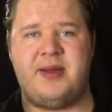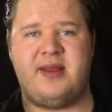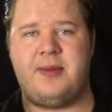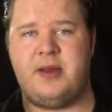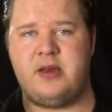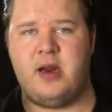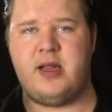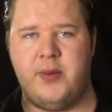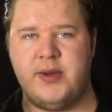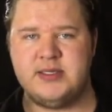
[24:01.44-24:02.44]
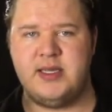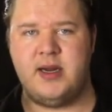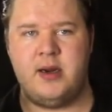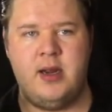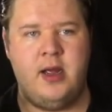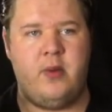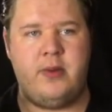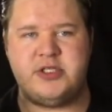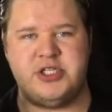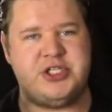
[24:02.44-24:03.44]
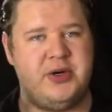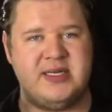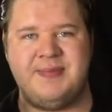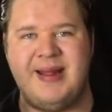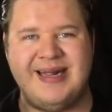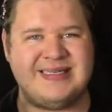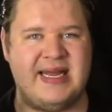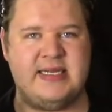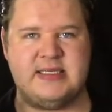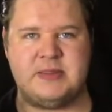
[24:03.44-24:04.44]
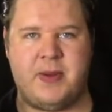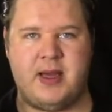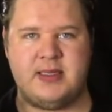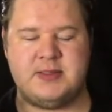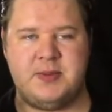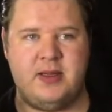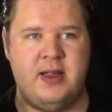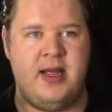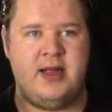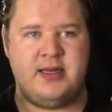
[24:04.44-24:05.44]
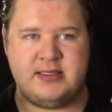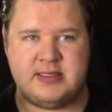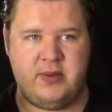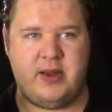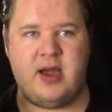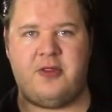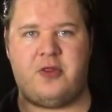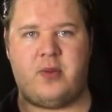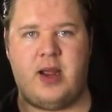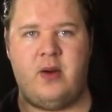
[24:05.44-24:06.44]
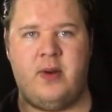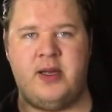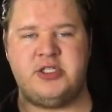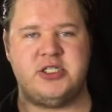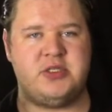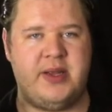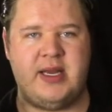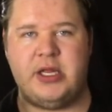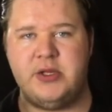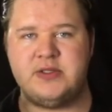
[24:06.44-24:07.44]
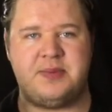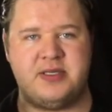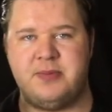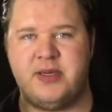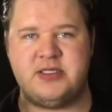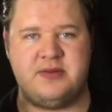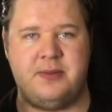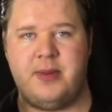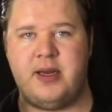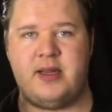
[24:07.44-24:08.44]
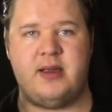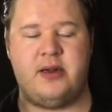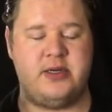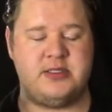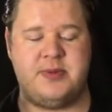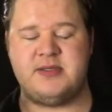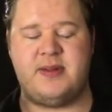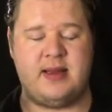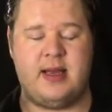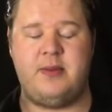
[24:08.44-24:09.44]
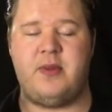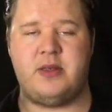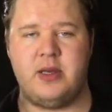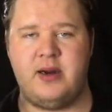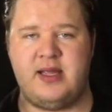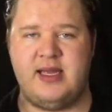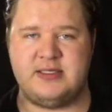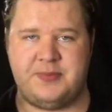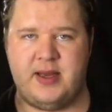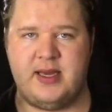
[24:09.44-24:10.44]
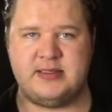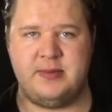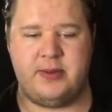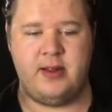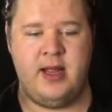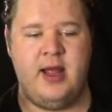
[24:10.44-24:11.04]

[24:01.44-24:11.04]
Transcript: by the time the donkey was there, we would just shoot as many takes as possible until we got the right one, just so we can use up as much of the money or as much of the time of the donkey as possible.